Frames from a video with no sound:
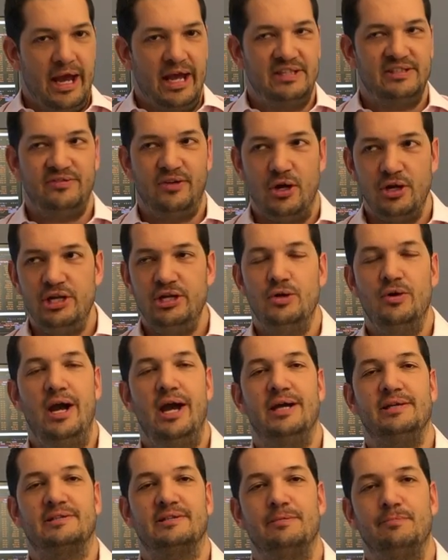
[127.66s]
It's funny you
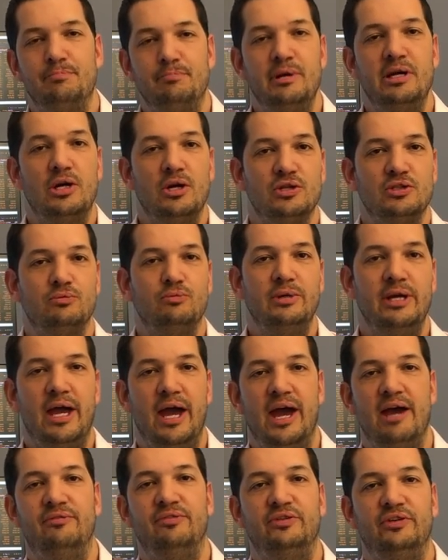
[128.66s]
ask, because we
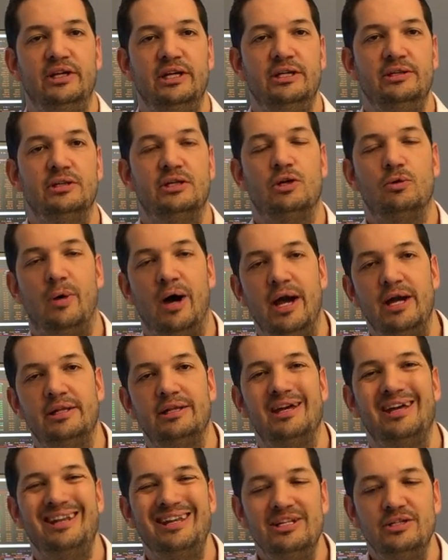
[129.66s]
have seen quite
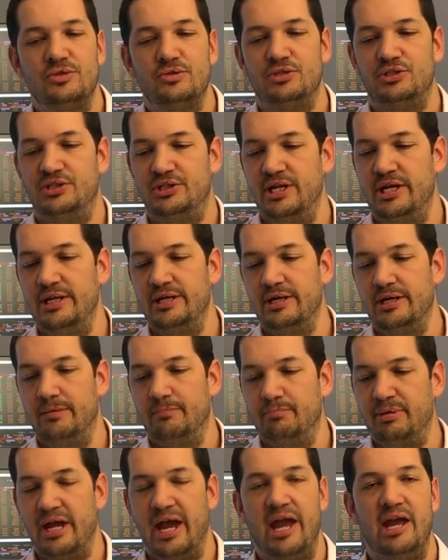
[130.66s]
an interesting
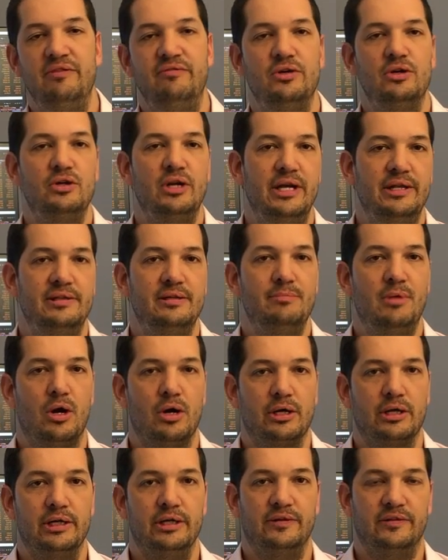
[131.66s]
behavior in the
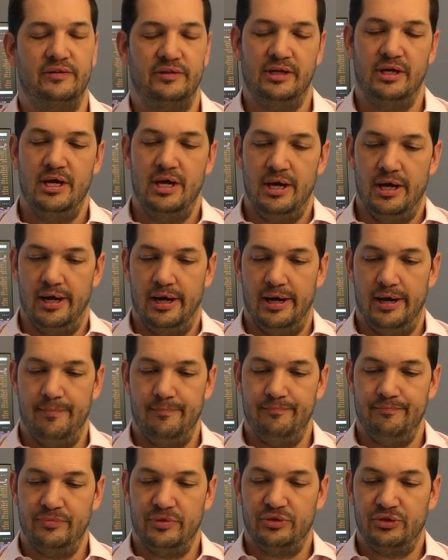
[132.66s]
market.
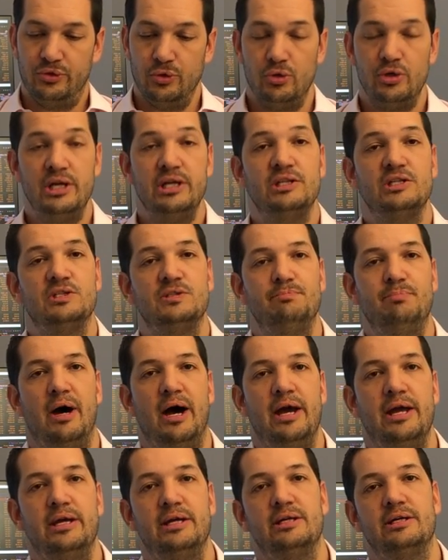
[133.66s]
During the
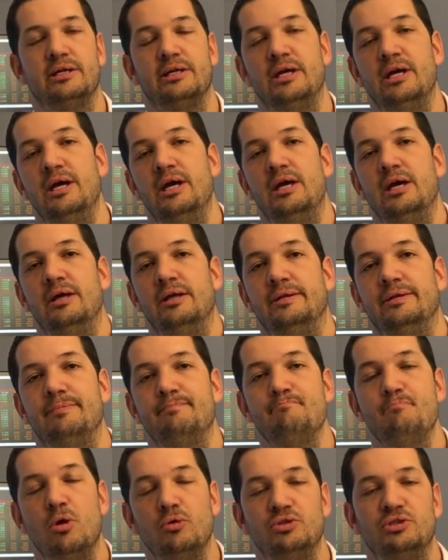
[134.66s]
spike,
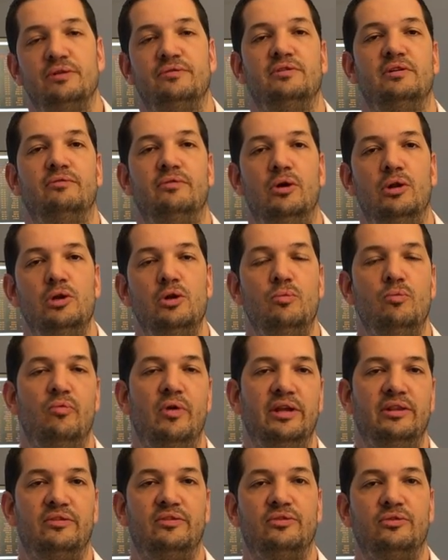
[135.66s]
most of the volume
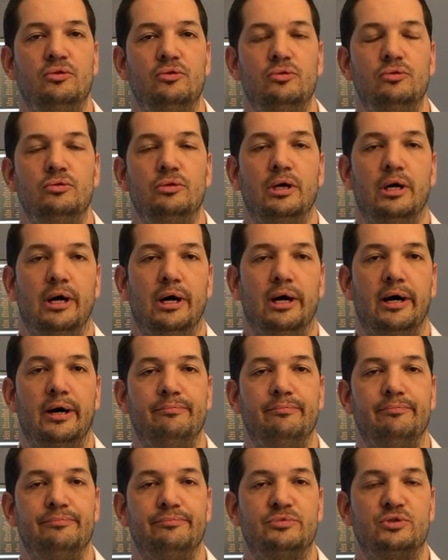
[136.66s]
went through
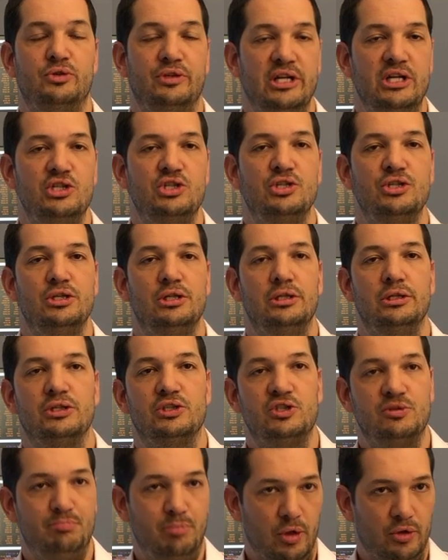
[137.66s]
traditional
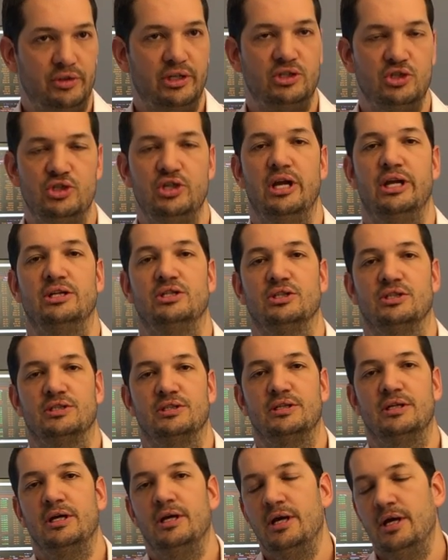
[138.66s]
spot
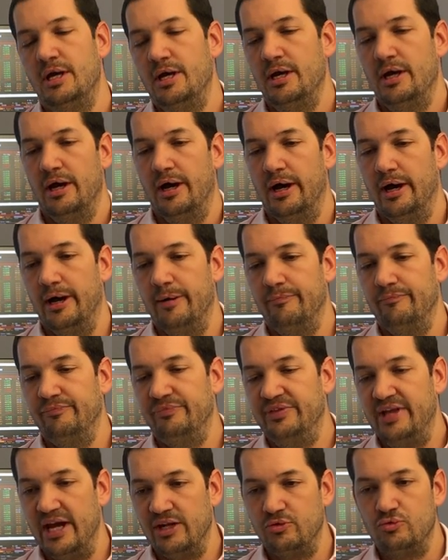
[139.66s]
exchanges.
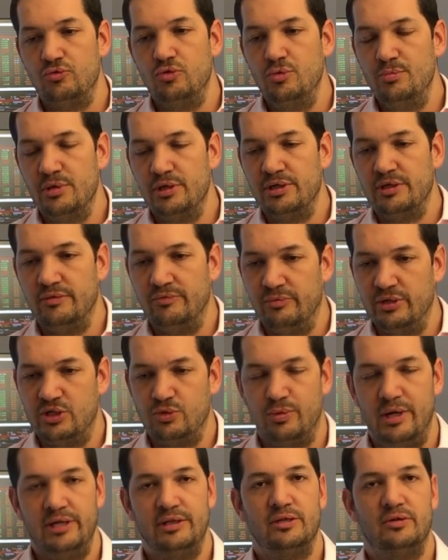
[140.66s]
That rumor which
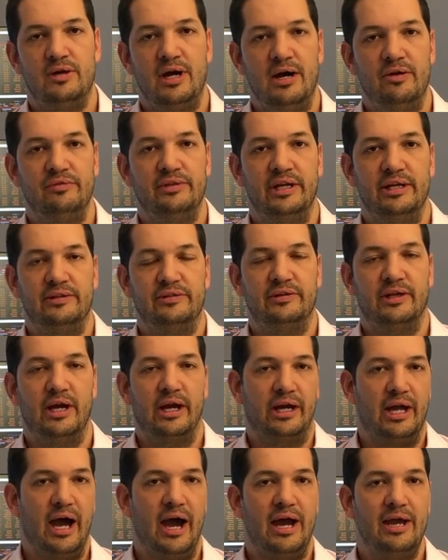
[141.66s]
went around that
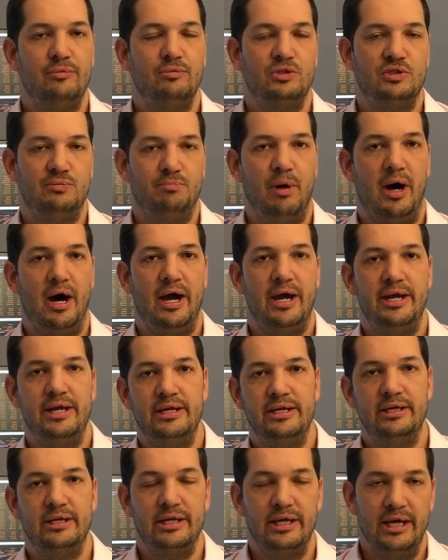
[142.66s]
a guy was
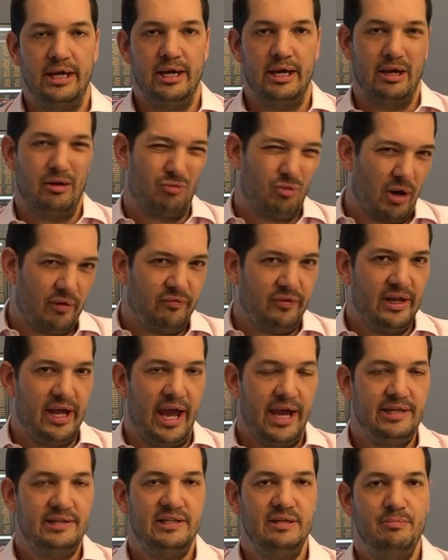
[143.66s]
buying roughly
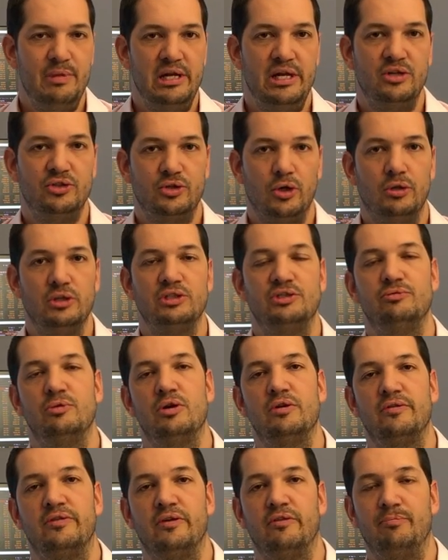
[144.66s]
$80 million
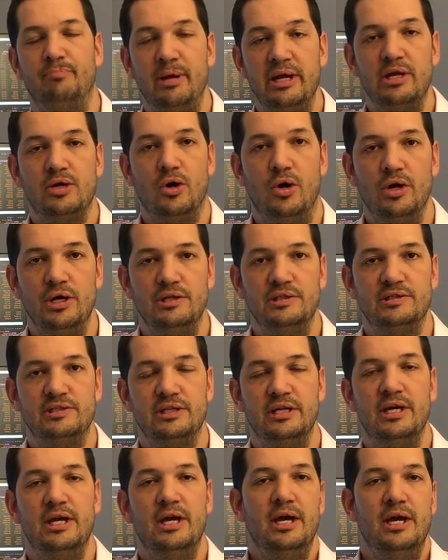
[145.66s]
worth of Bitcoins,
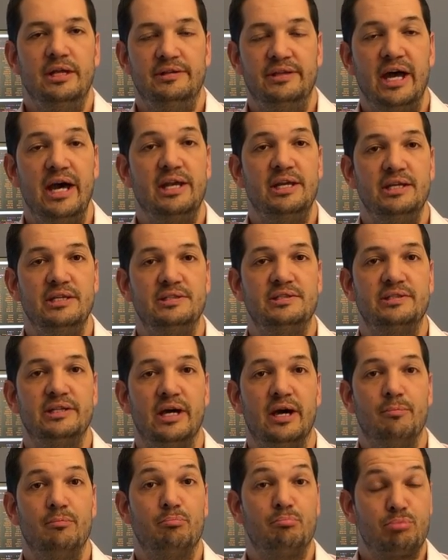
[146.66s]
that is
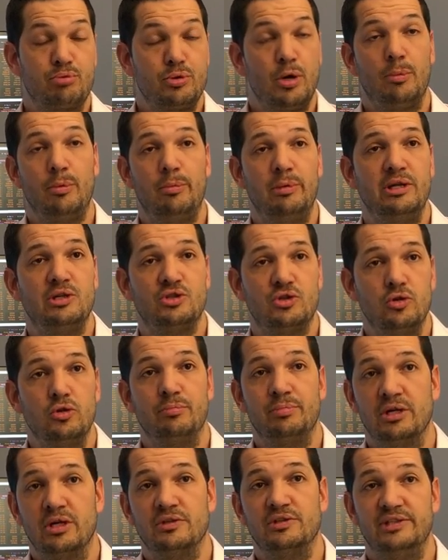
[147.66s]
probably true,
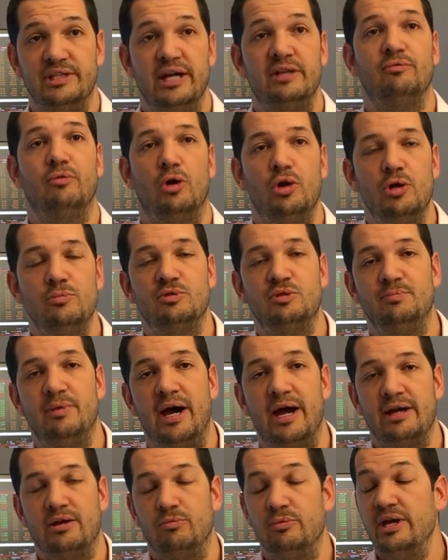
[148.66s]
because that volume
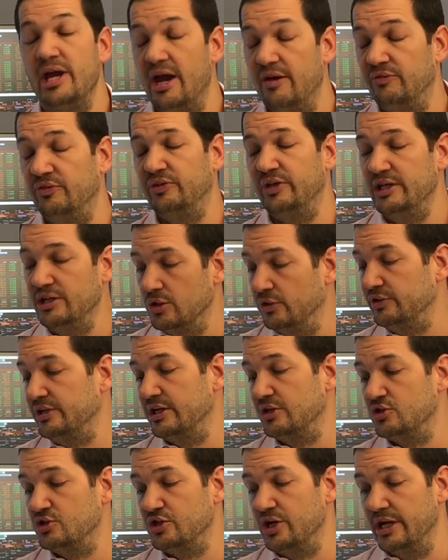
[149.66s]
spike we have seen on the
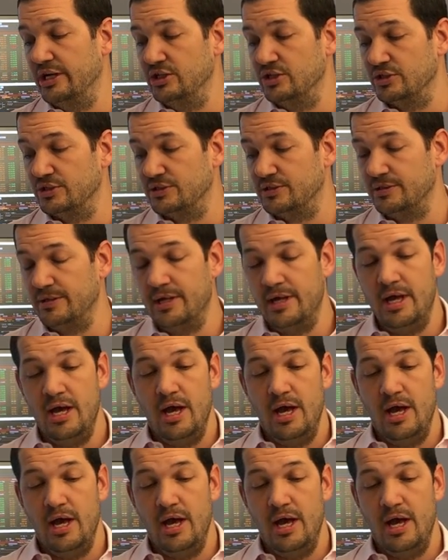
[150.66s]
exchanges.